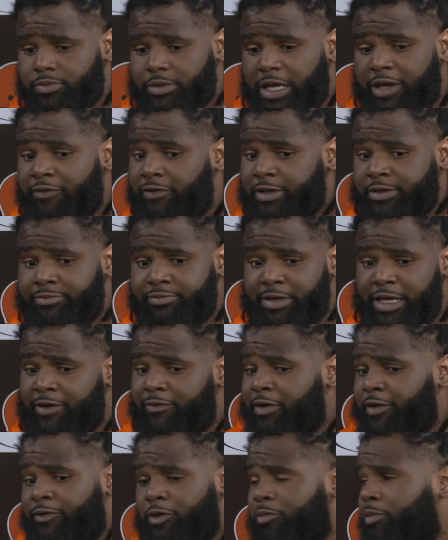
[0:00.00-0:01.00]

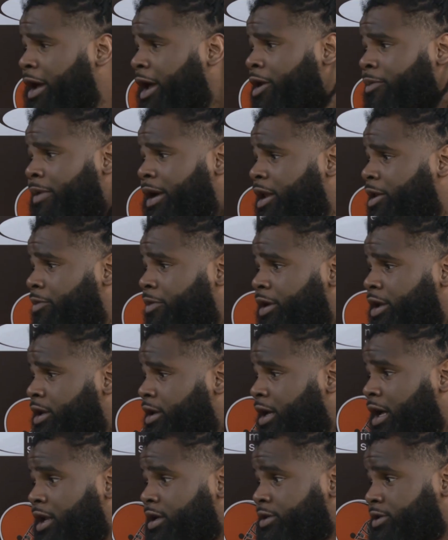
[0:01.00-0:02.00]
Even if you paid him $80
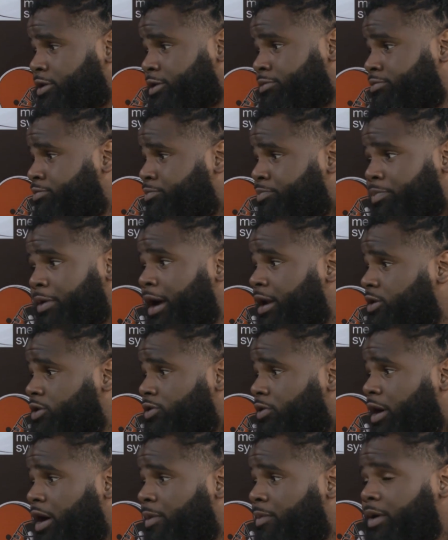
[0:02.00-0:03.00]
million of practice
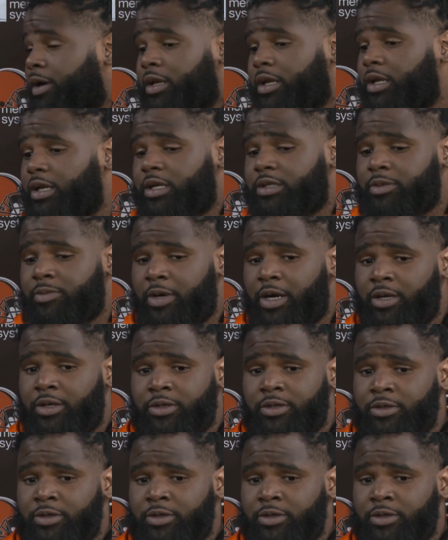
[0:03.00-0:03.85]
squad money, it doesn't matter.